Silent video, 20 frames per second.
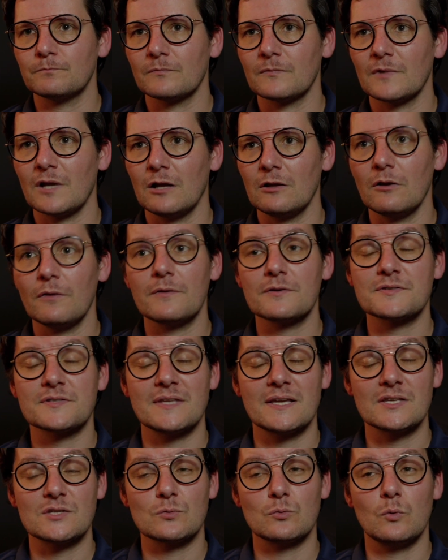All of those
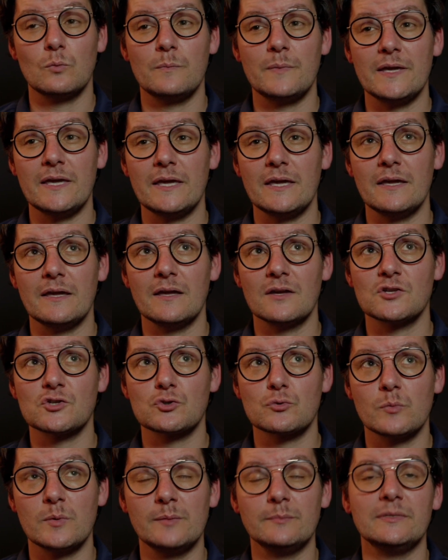things will be
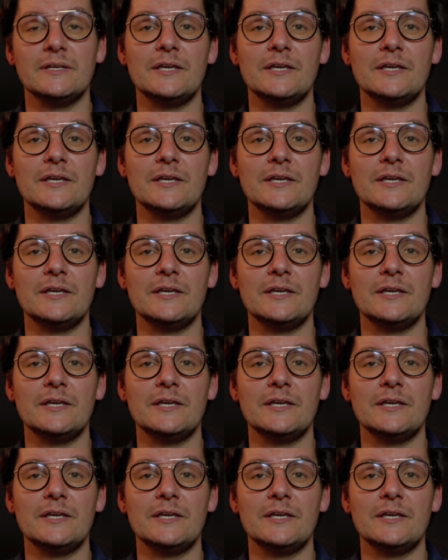extremely